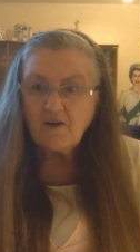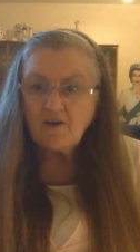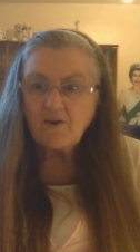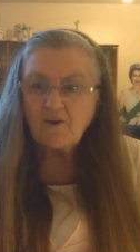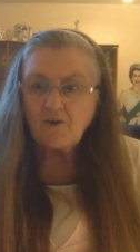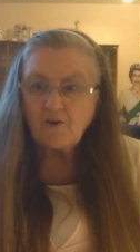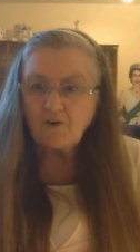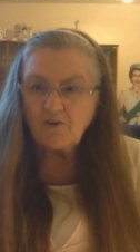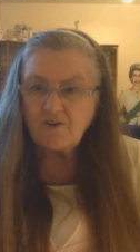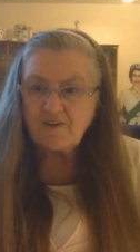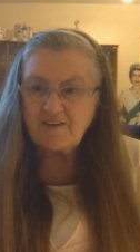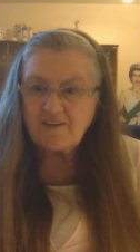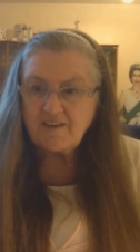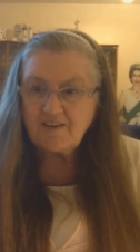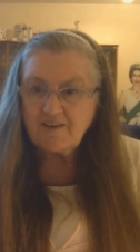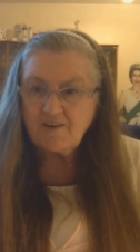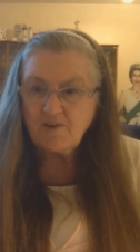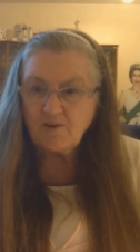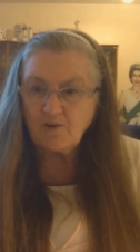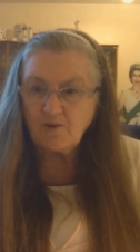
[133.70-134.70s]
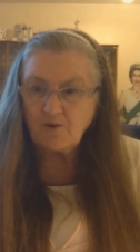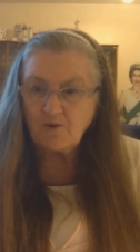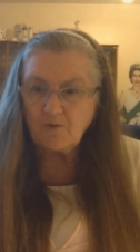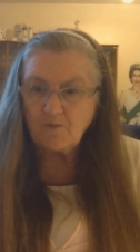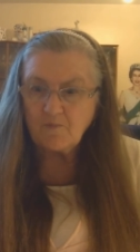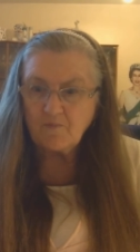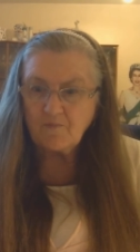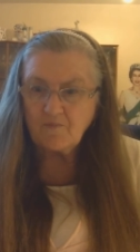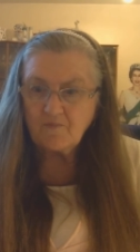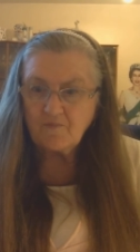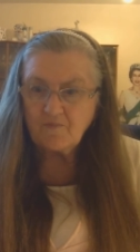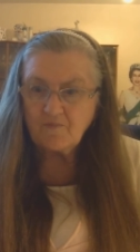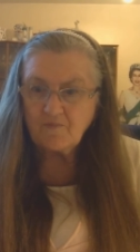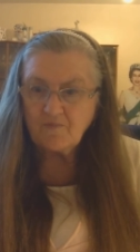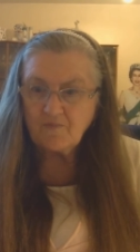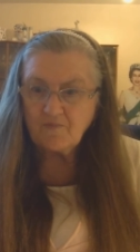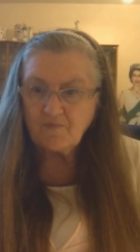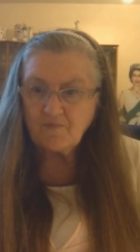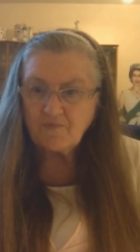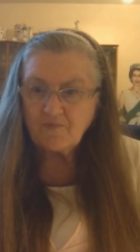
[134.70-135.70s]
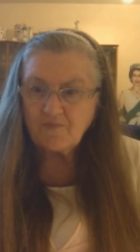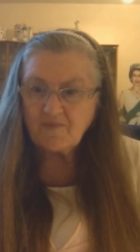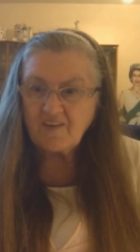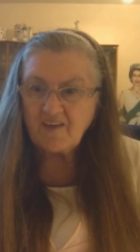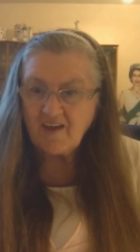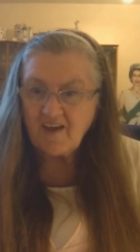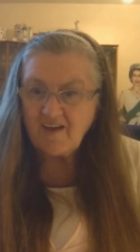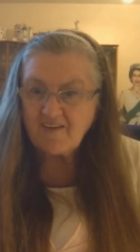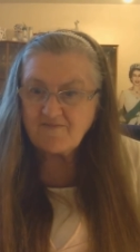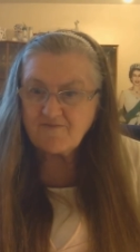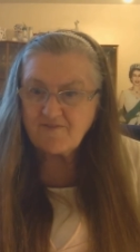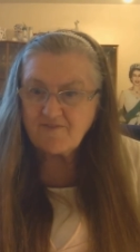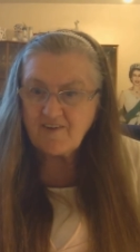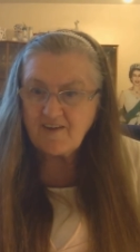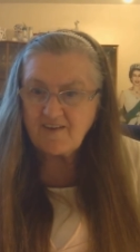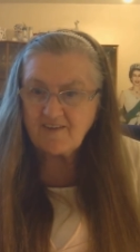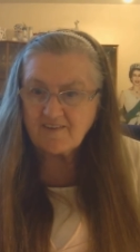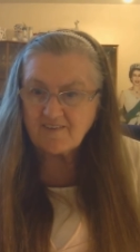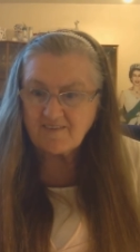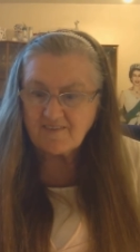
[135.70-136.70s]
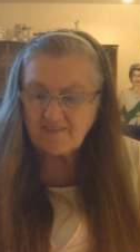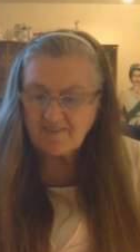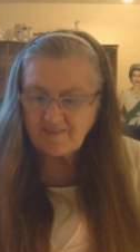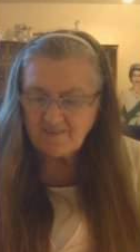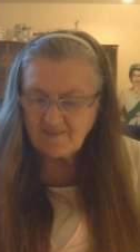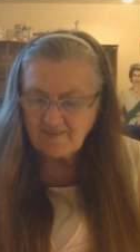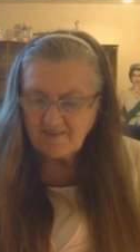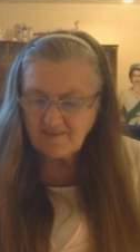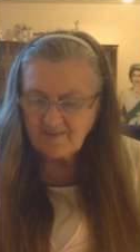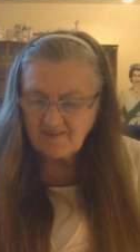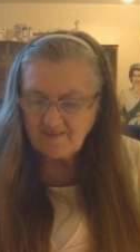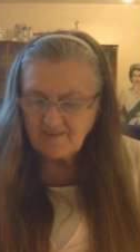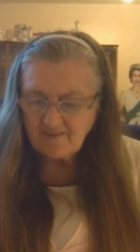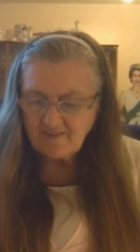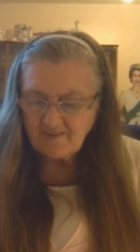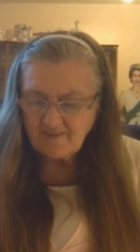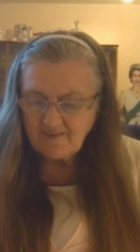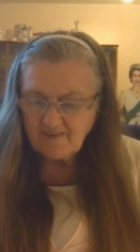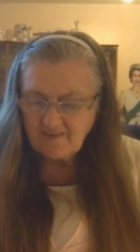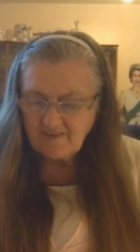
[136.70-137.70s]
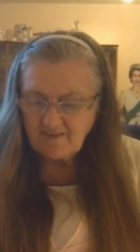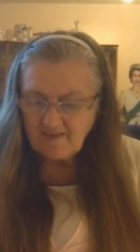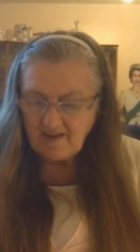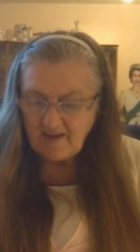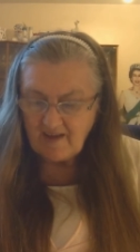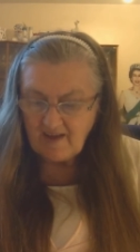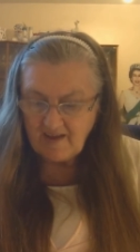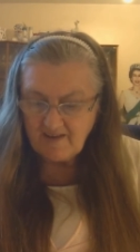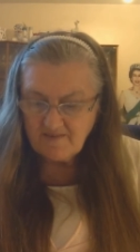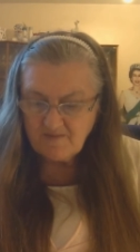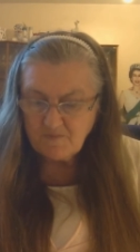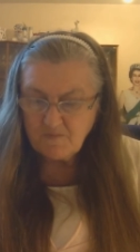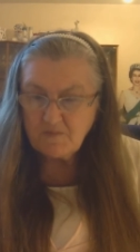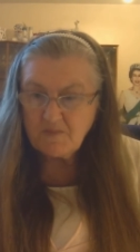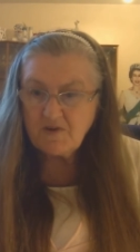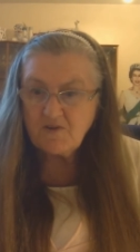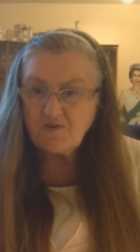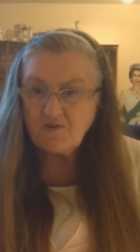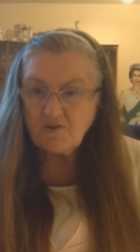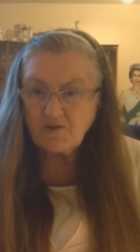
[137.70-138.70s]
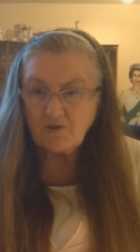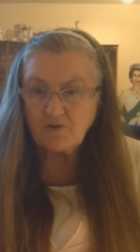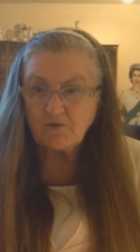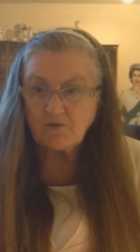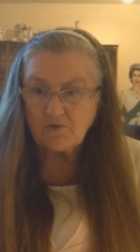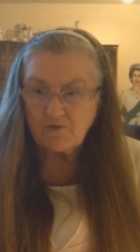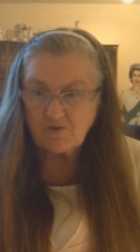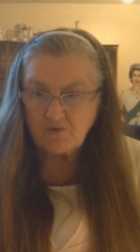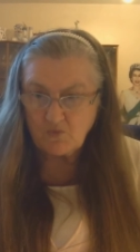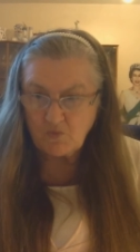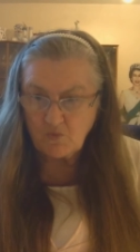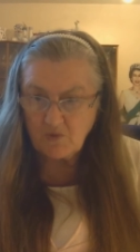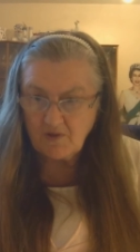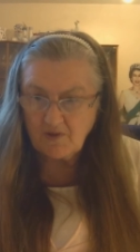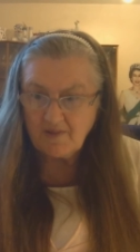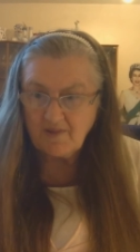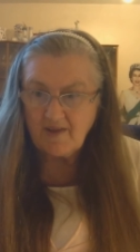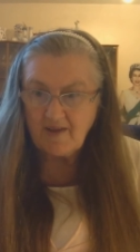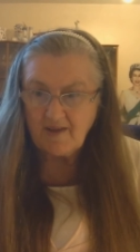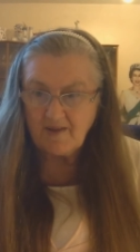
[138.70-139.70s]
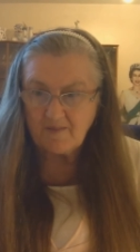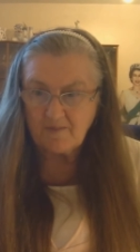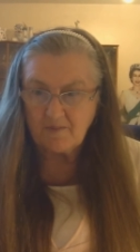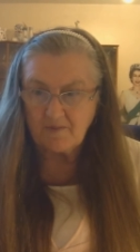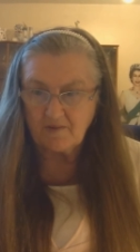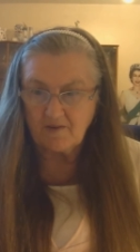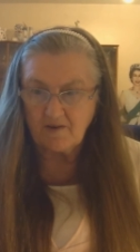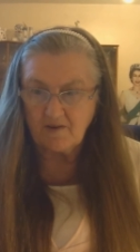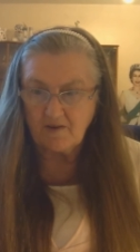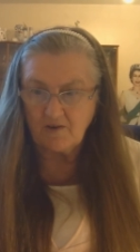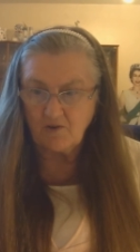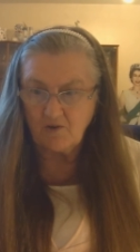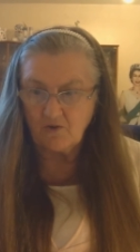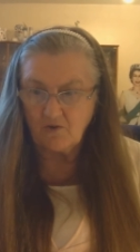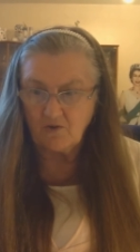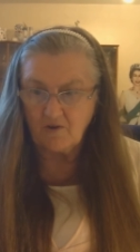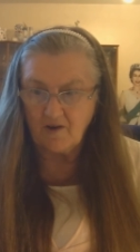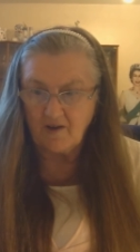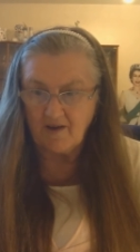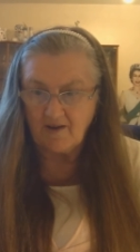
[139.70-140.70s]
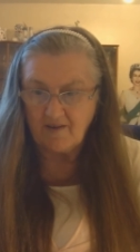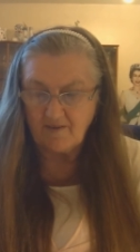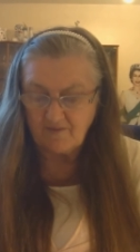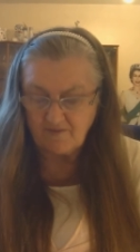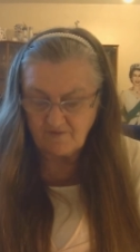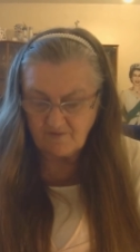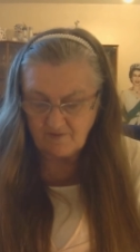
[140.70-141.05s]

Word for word: Continue to have faith and miracles will happen in your life.